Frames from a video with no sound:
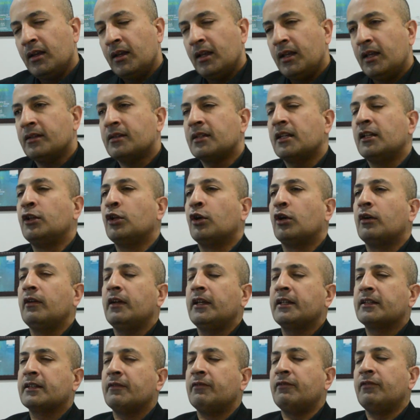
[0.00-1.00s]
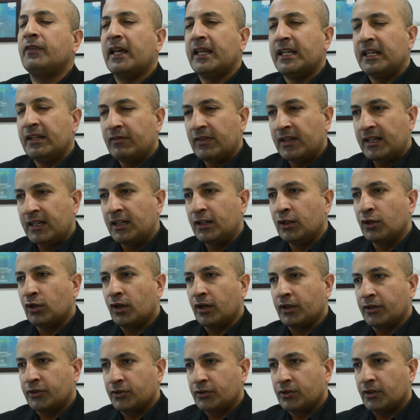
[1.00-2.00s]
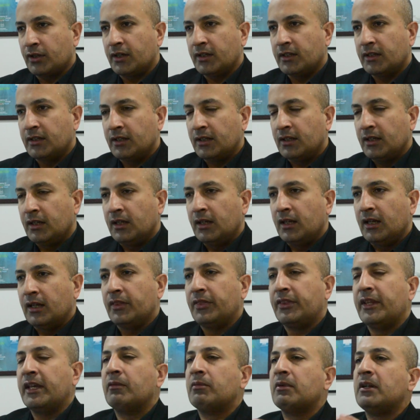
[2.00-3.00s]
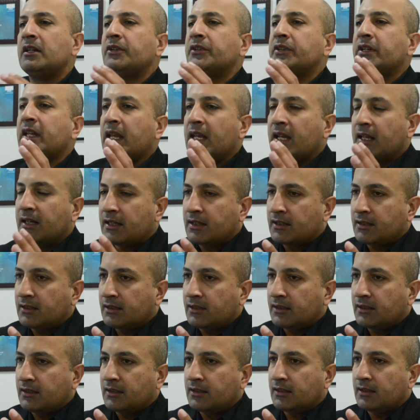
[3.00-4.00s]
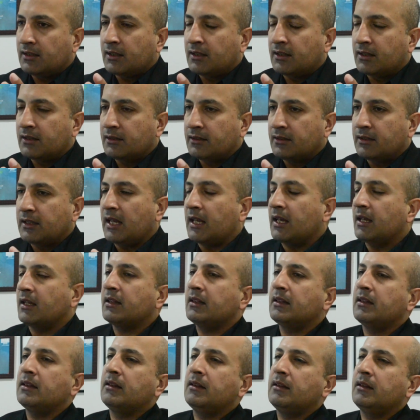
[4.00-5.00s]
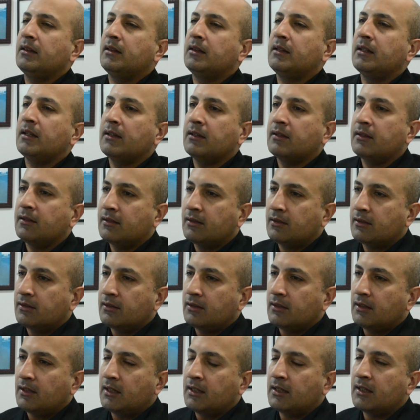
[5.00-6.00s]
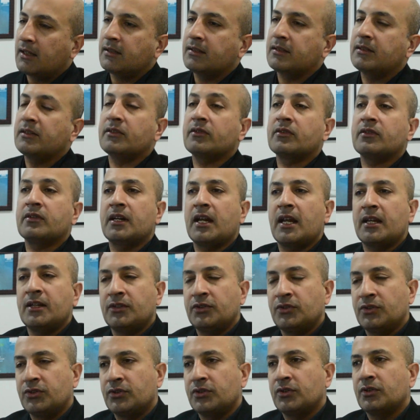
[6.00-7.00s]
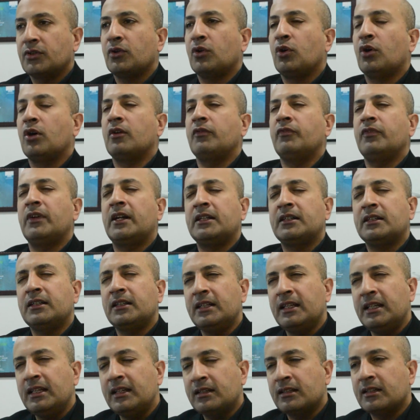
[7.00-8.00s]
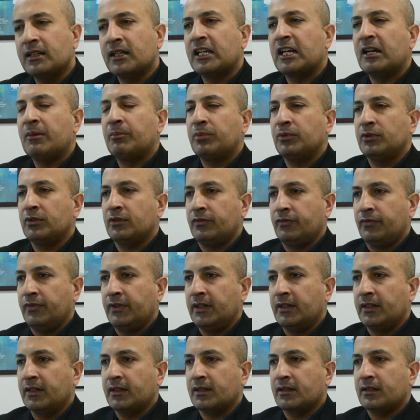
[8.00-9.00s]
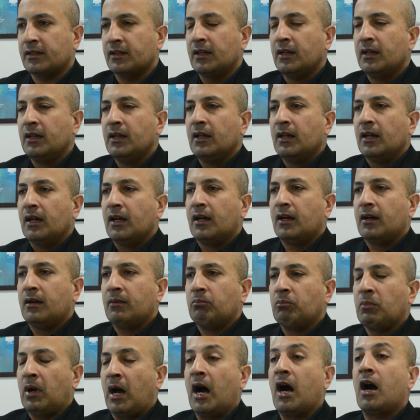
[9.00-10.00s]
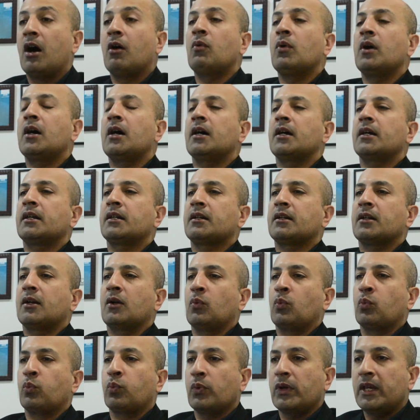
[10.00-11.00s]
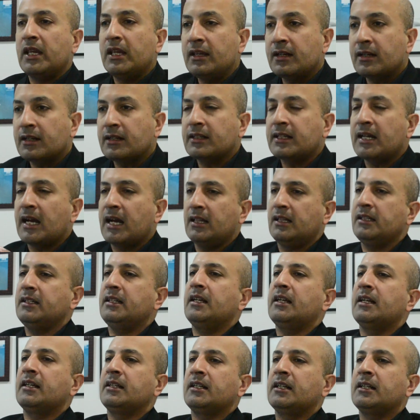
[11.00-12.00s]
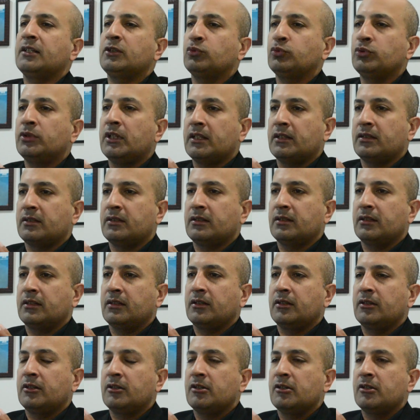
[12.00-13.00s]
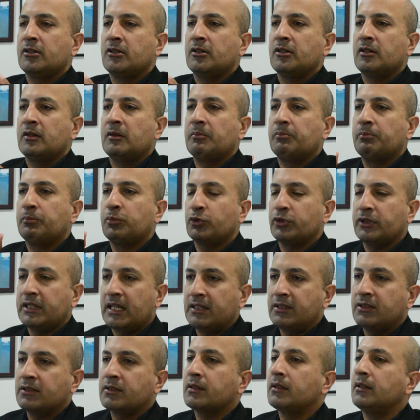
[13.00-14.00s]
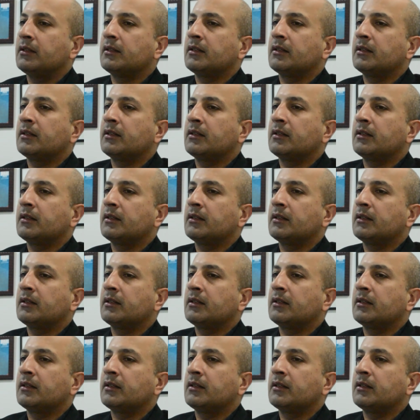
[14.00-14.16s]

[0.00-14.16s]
is a very, very long shot. They will take this in a stretch of at least a couple of years. How are we retaliating to this potential